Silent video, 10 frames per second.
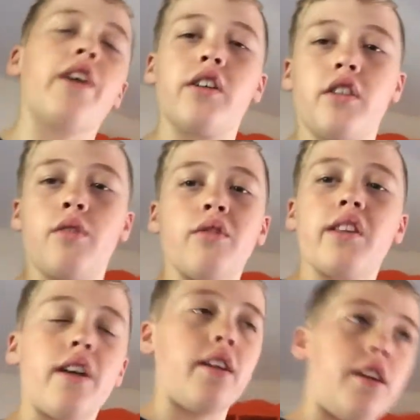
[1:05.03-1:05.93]
I don't know what
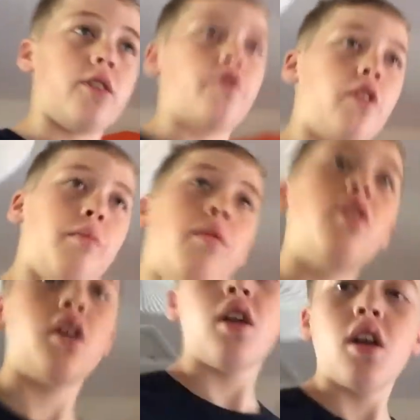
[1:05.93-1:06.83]
it's from.
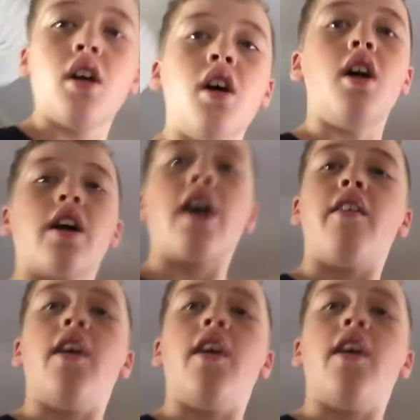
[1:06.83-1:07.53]
Okay, right,